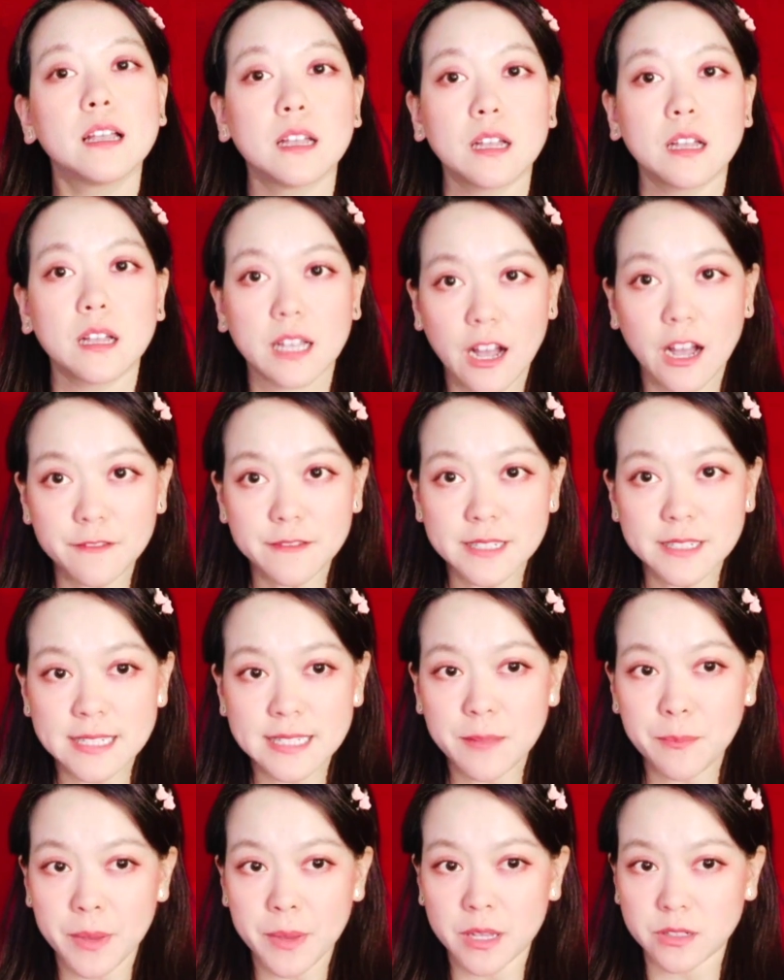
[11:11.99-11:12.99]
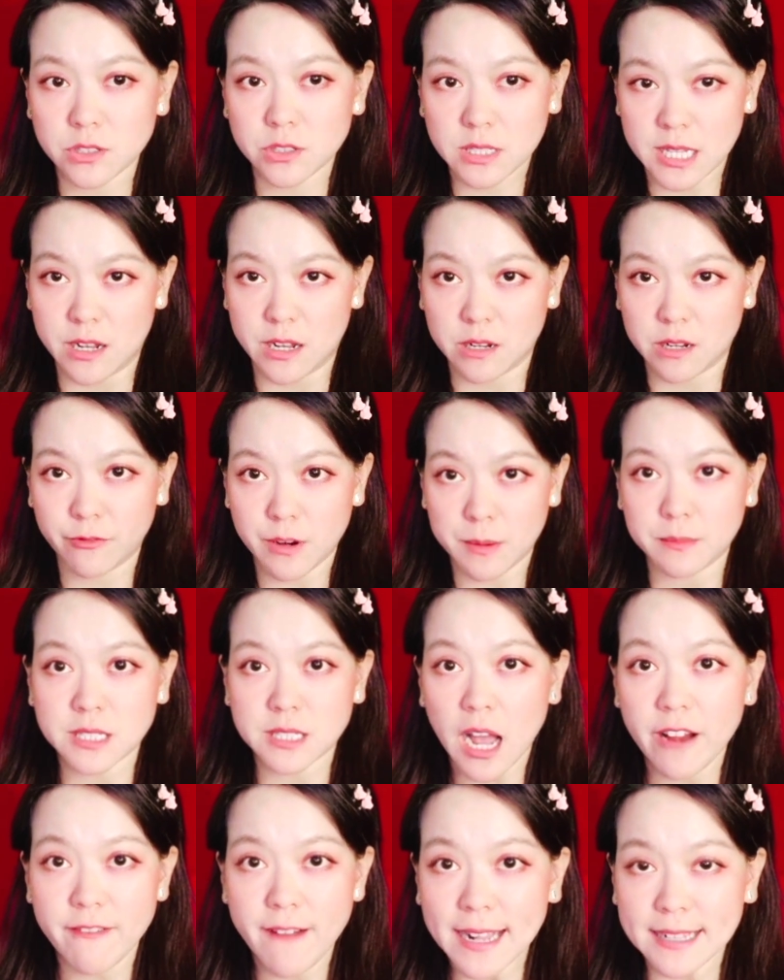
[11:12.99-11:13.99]
Cover sunburnt skin from
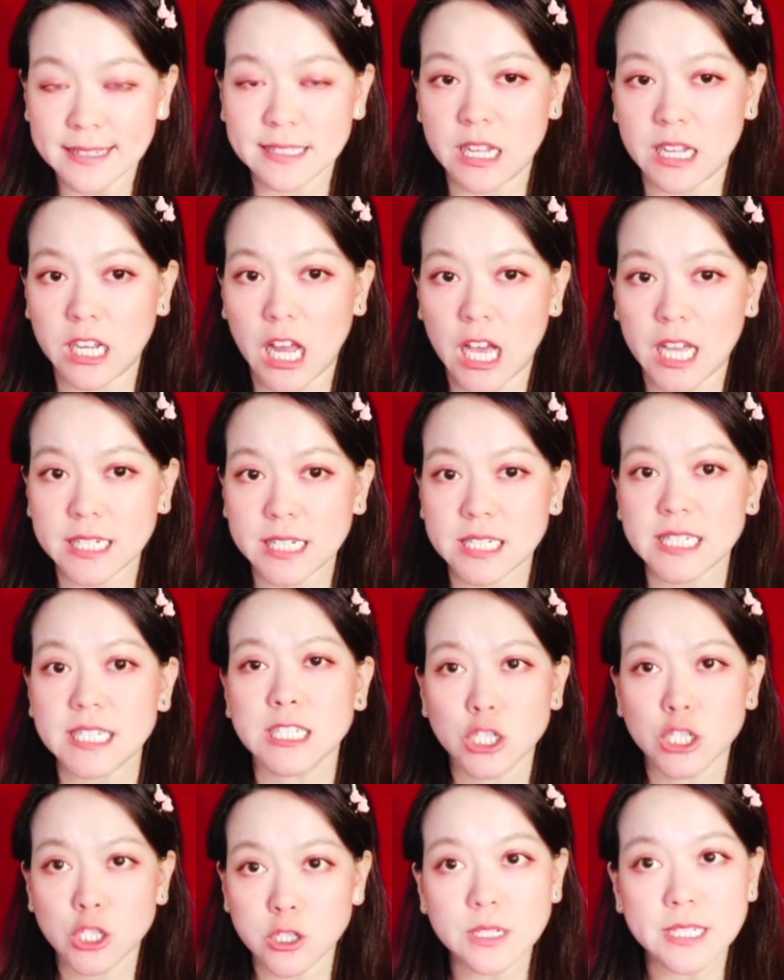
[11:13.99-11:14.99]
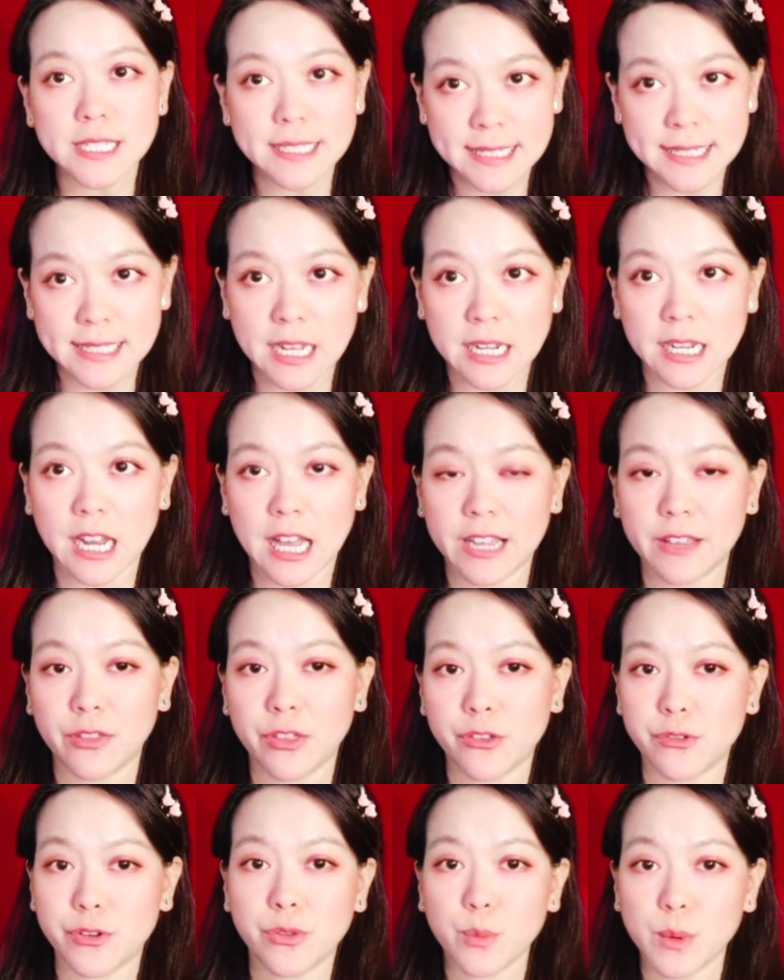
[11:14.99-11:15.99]
direct sunlight, including sunlight
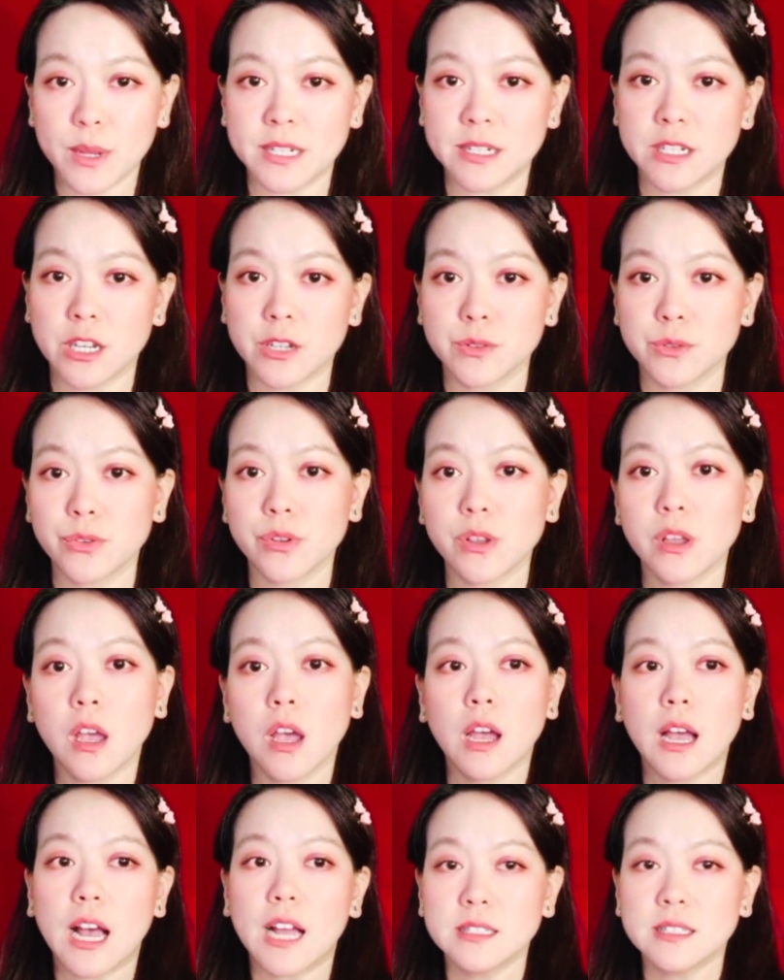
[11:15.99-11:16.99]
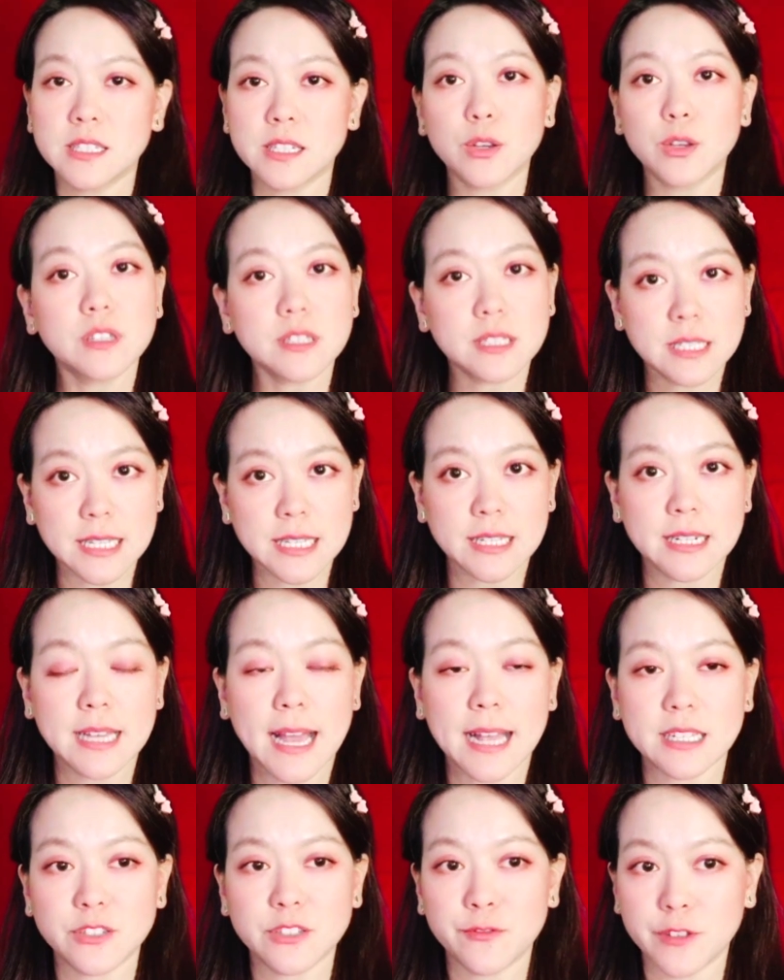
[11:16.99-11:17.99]
through the windows, until the skin
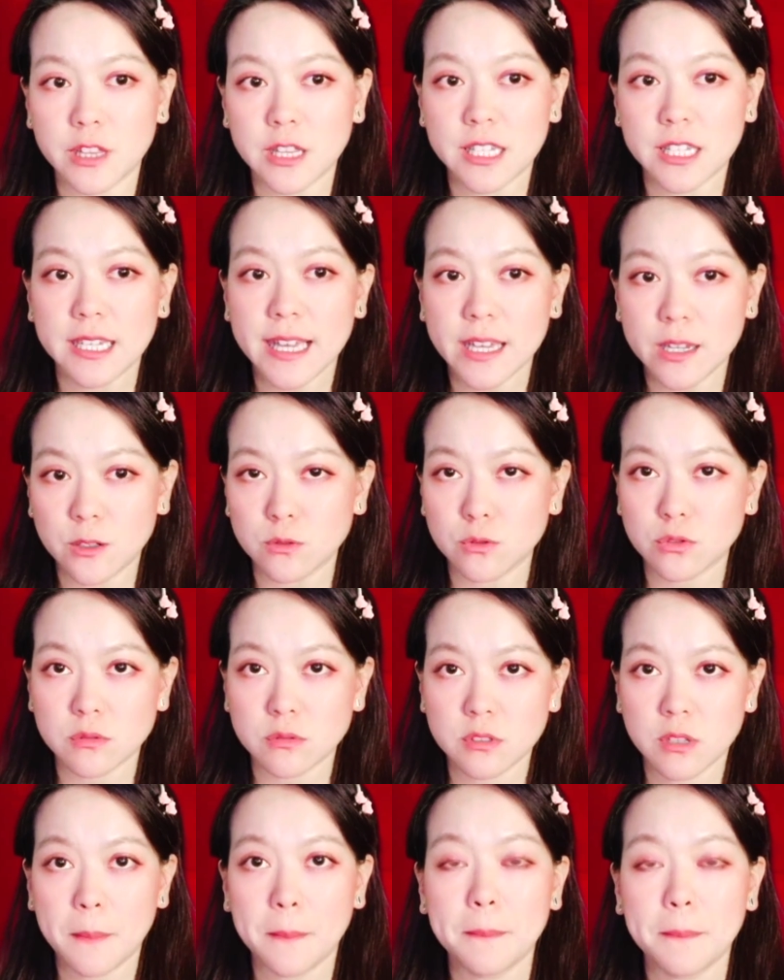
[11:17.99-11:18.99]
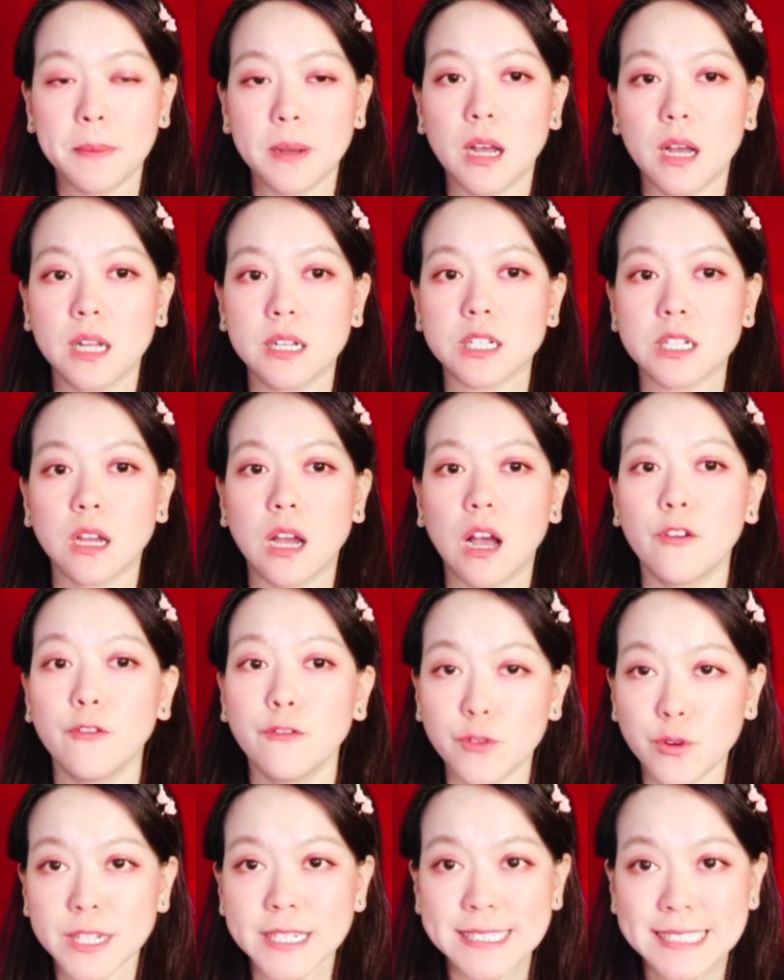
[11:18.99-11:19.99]
has fully healed. But
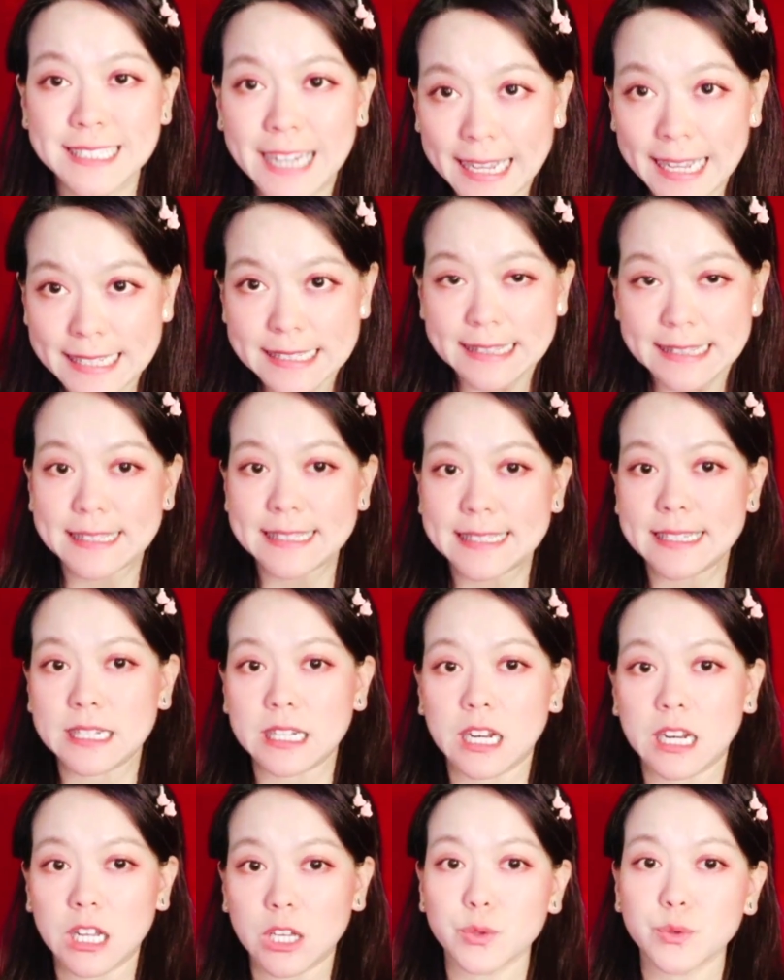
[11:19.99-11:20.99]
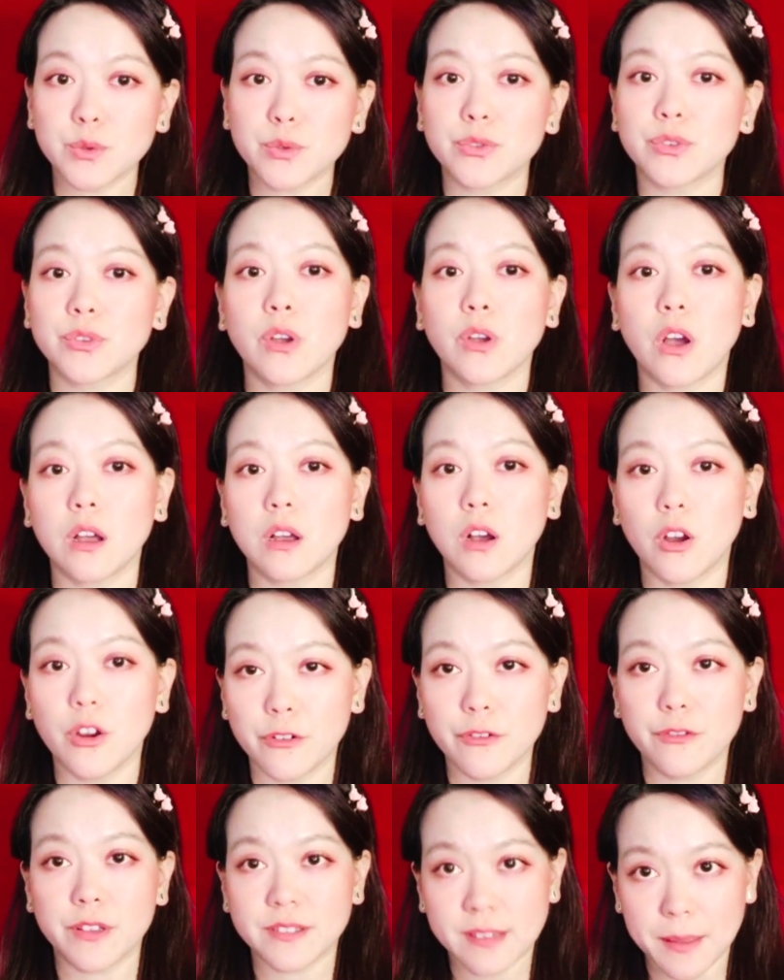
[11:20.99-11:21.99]
avoid tight-fitting clothes
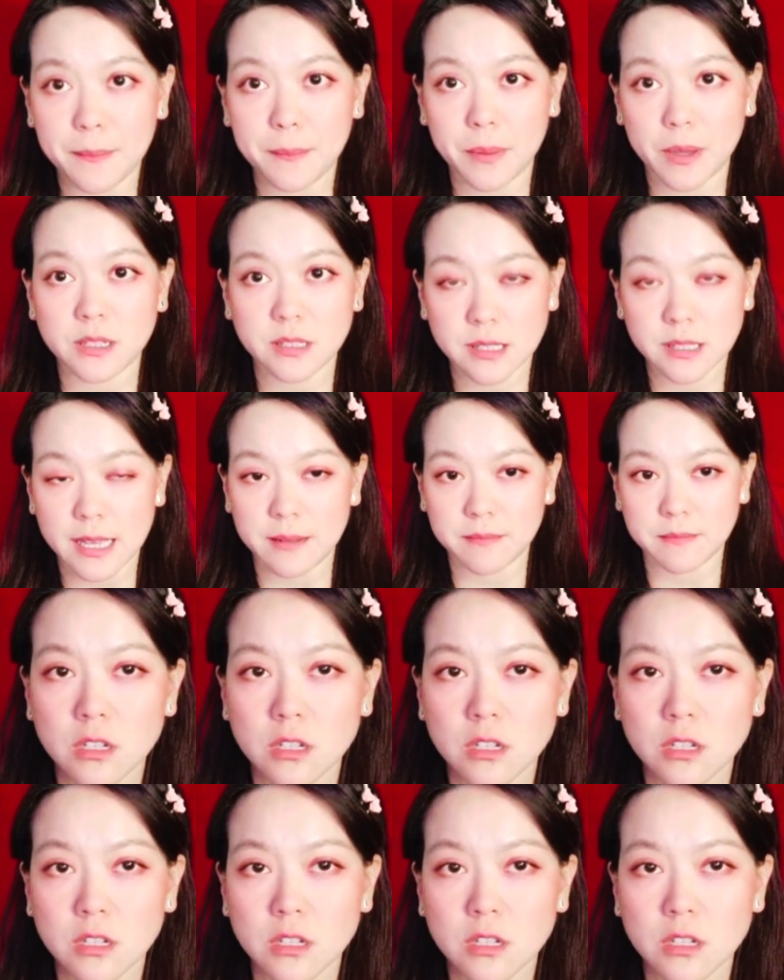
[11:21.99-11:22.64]
over sunburnt skin.